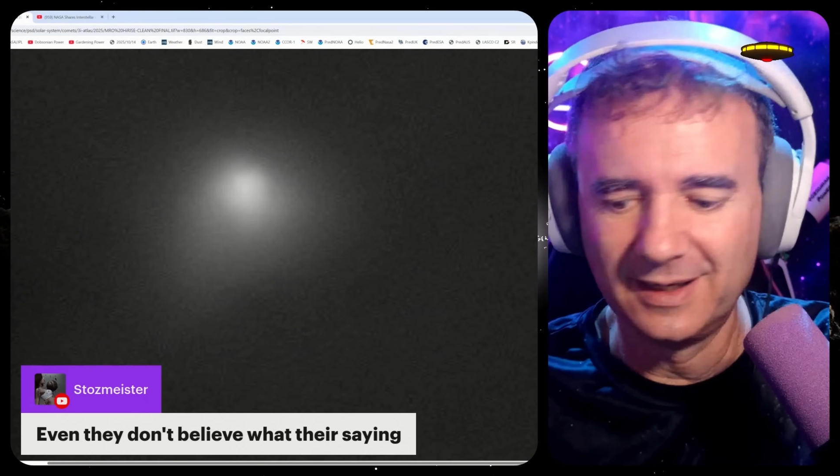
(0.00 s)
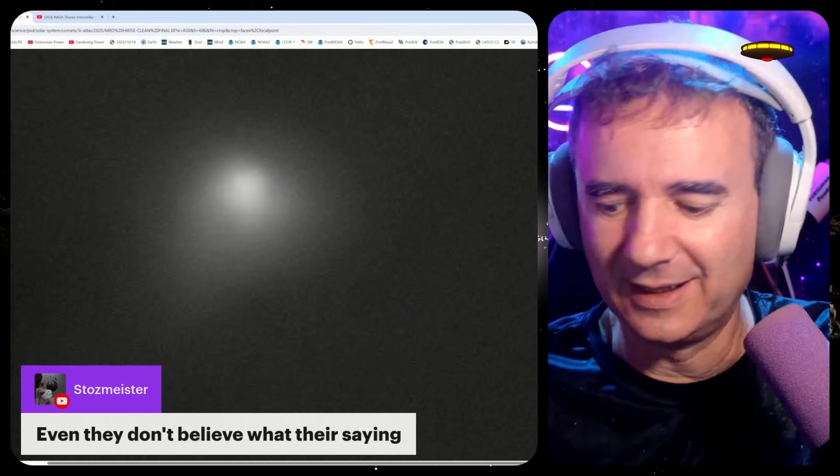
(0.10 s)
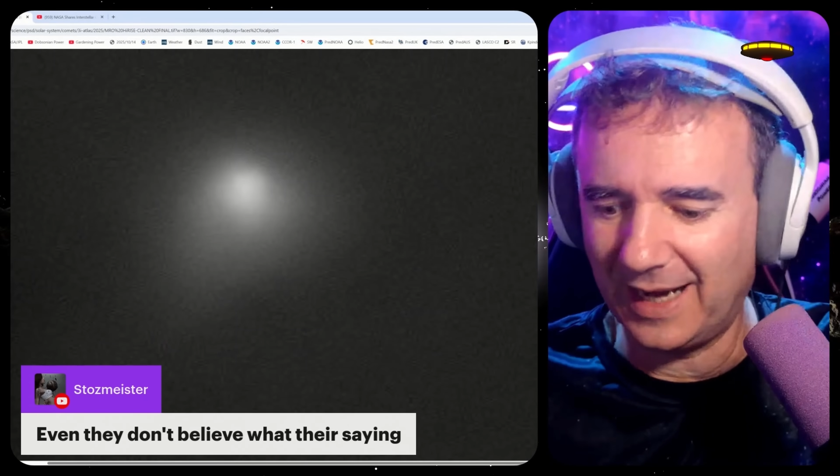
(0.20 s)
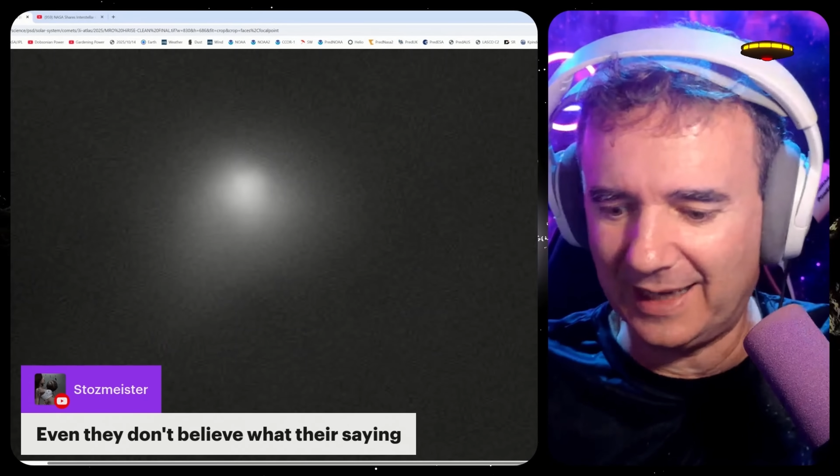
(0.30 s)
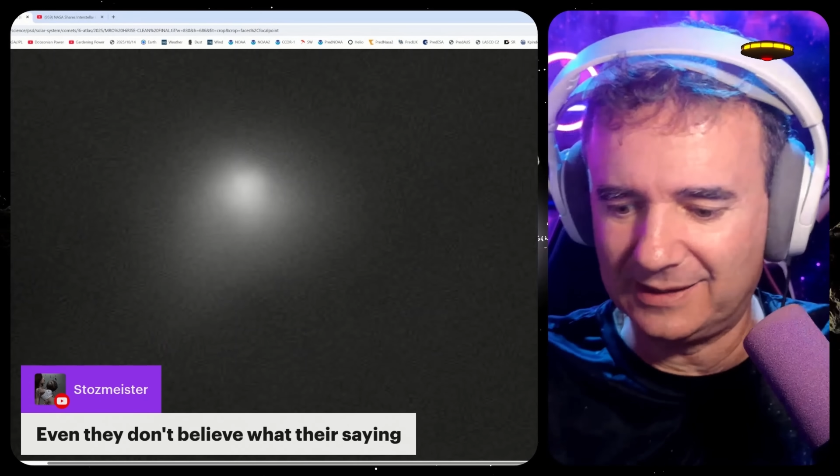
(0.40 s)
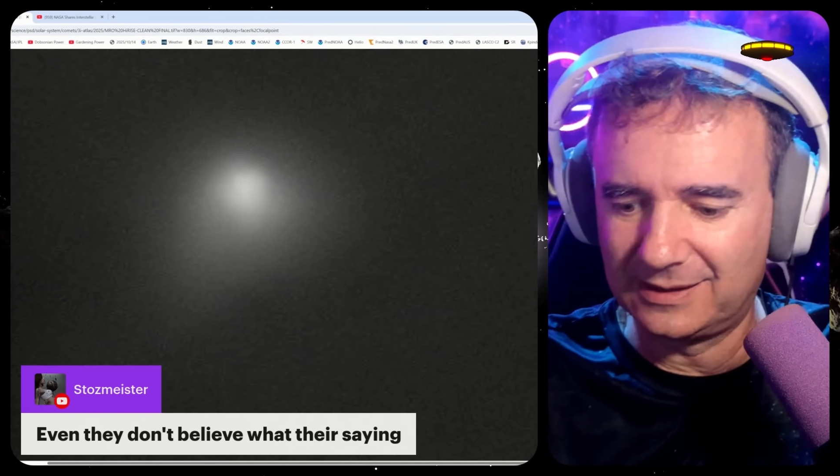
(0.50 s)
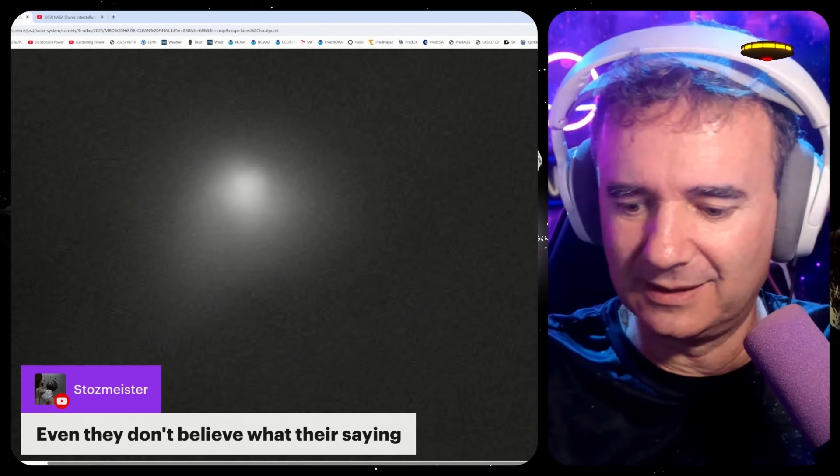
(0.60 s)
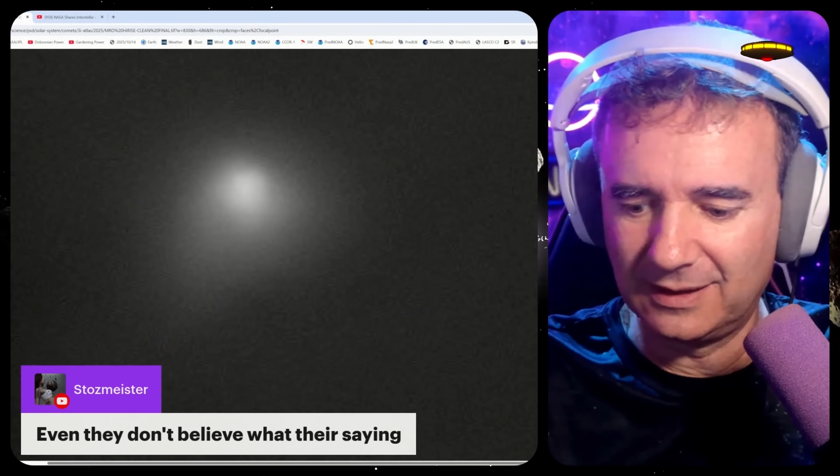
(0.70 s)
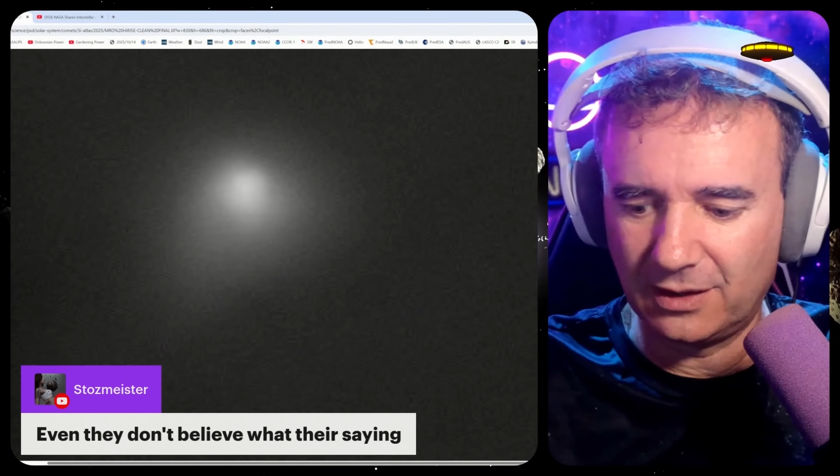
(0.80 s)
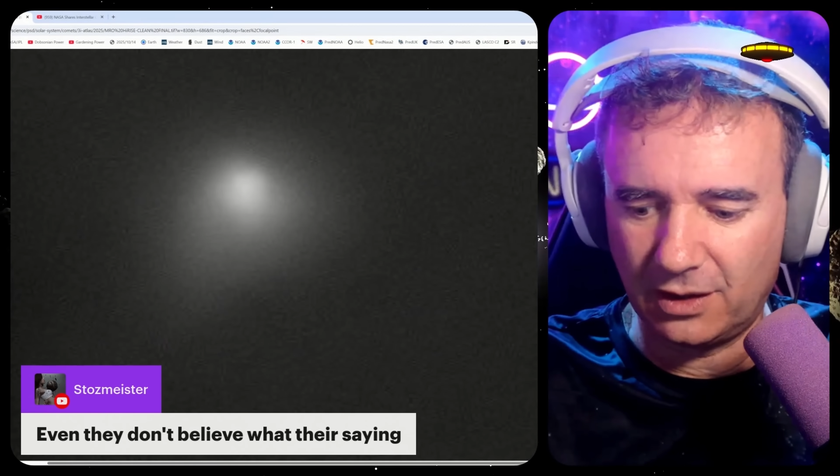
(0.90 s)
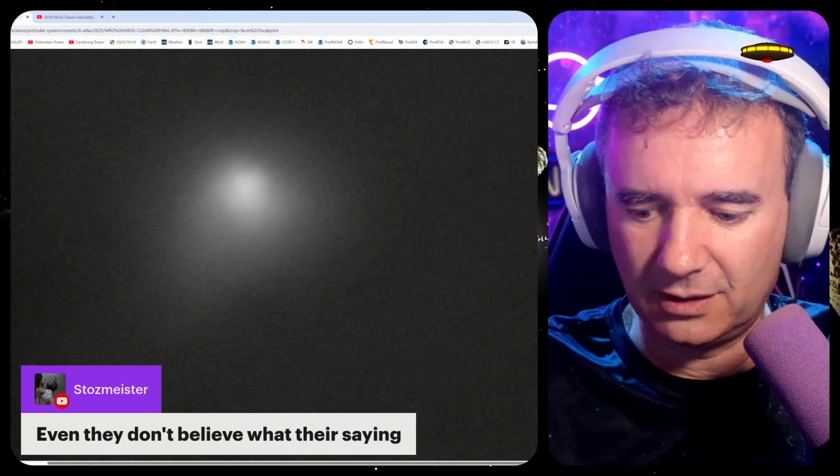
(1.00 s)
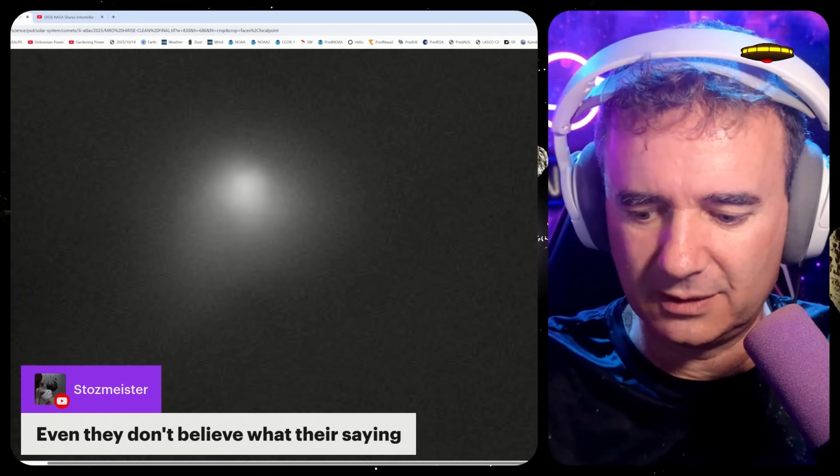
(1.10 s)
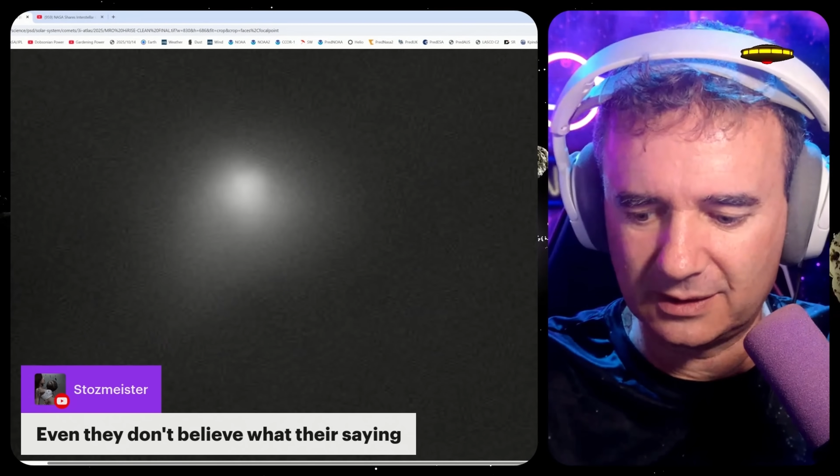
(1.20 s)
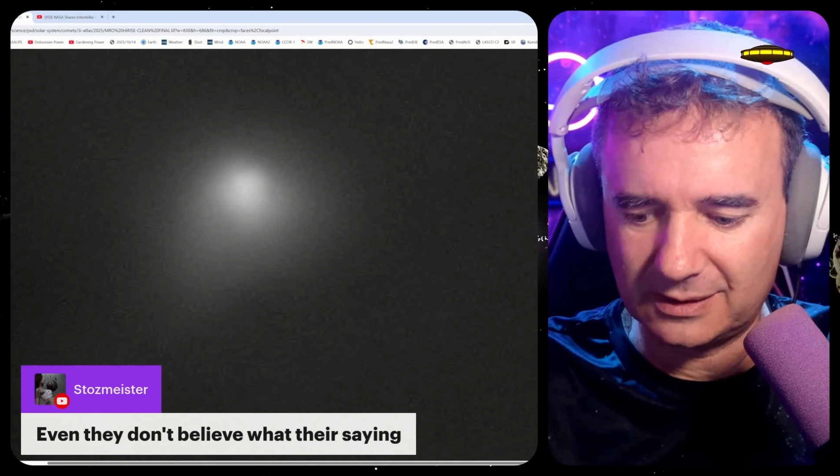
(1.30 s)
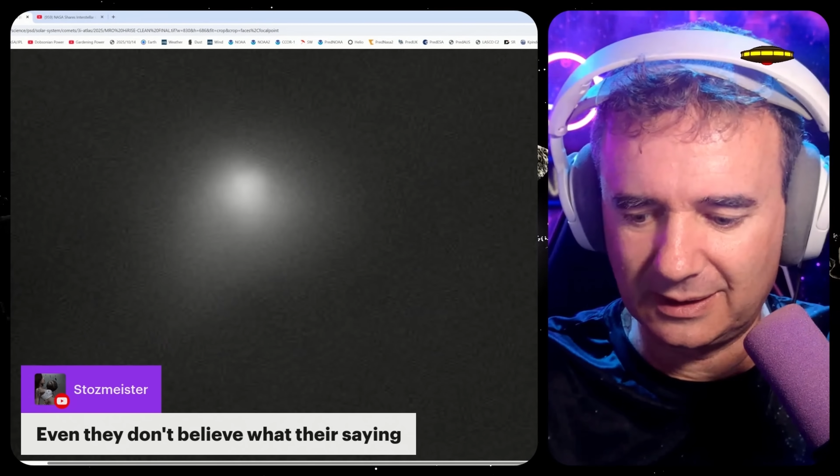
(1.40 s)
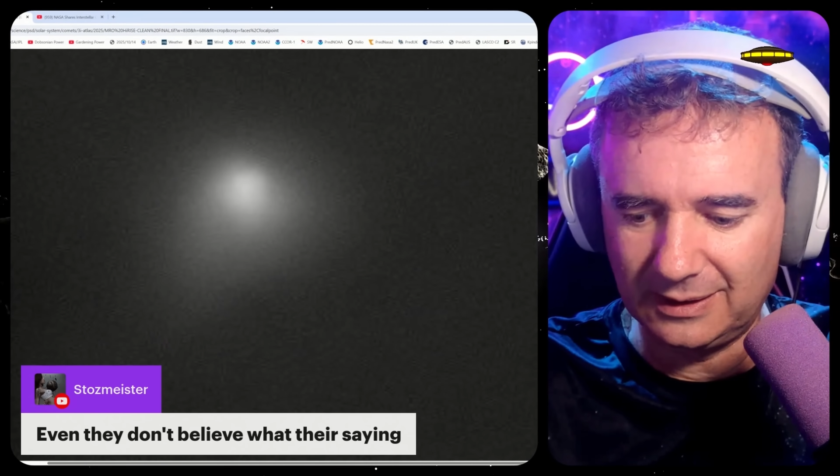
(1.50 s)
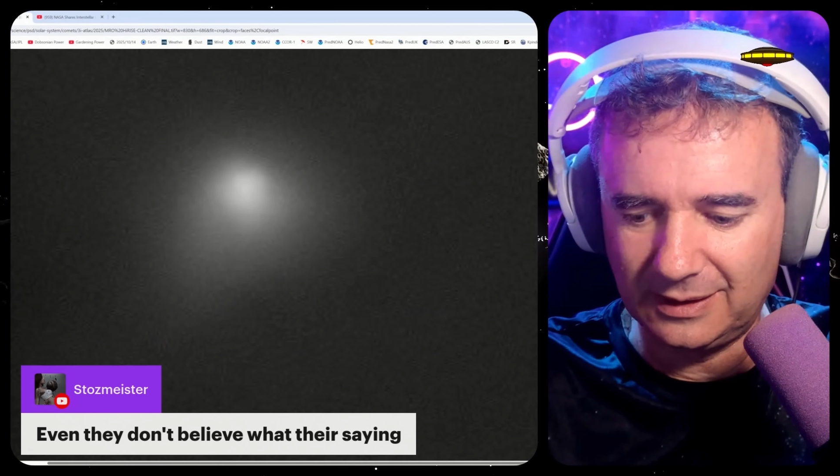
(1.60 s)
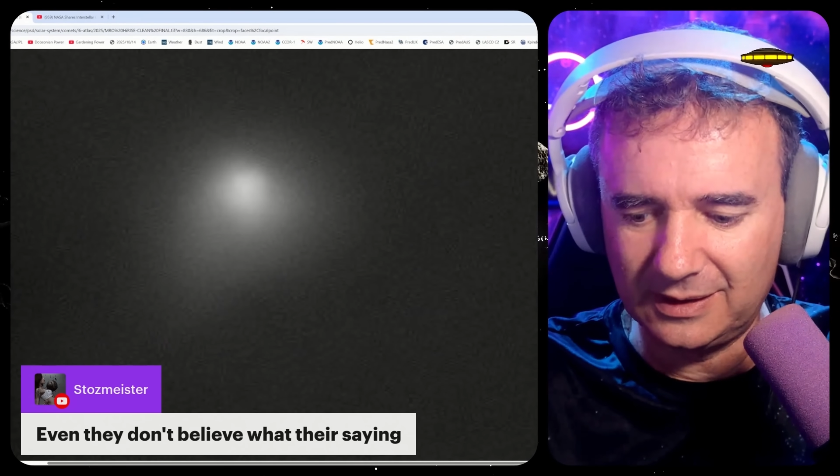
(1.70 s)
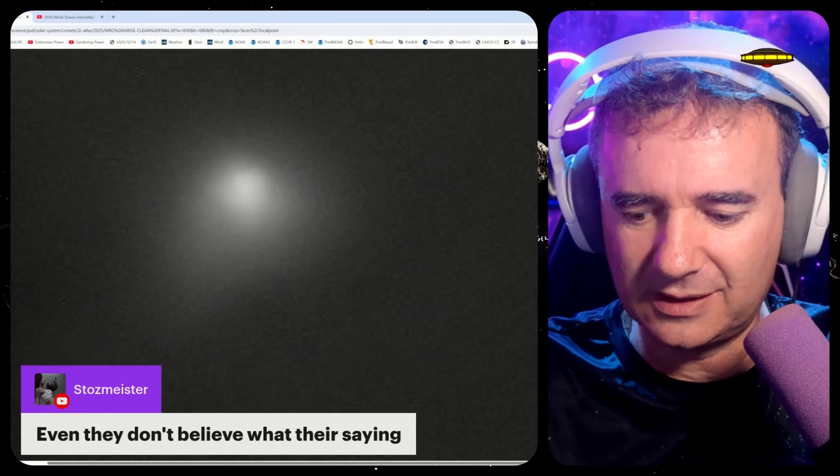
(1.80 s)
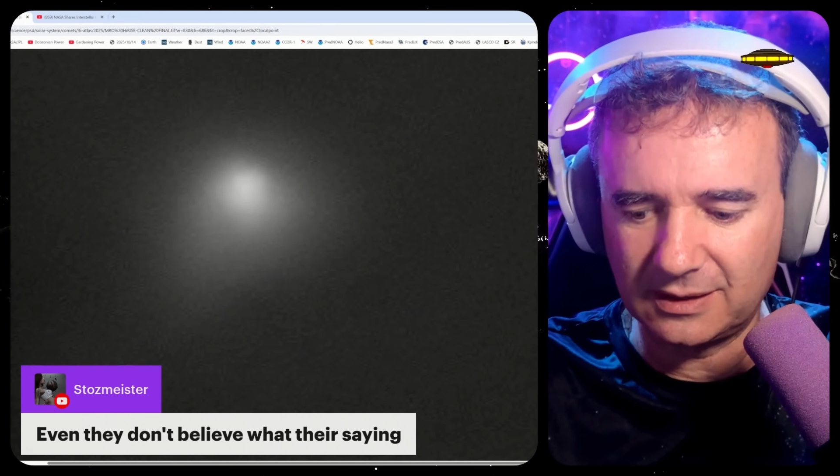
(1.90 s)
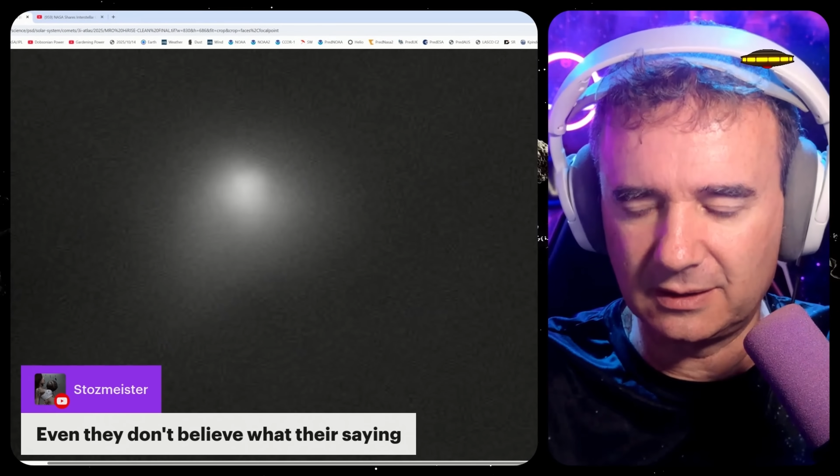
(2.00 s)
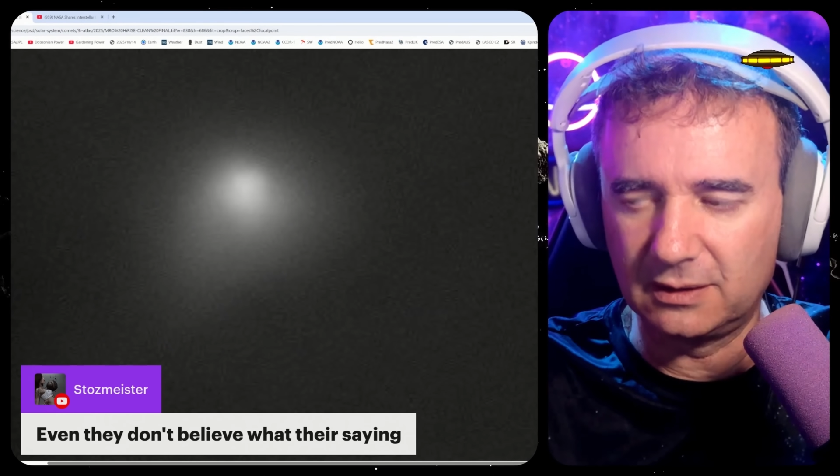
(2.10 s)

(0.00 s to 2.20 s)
Guys, honestly, this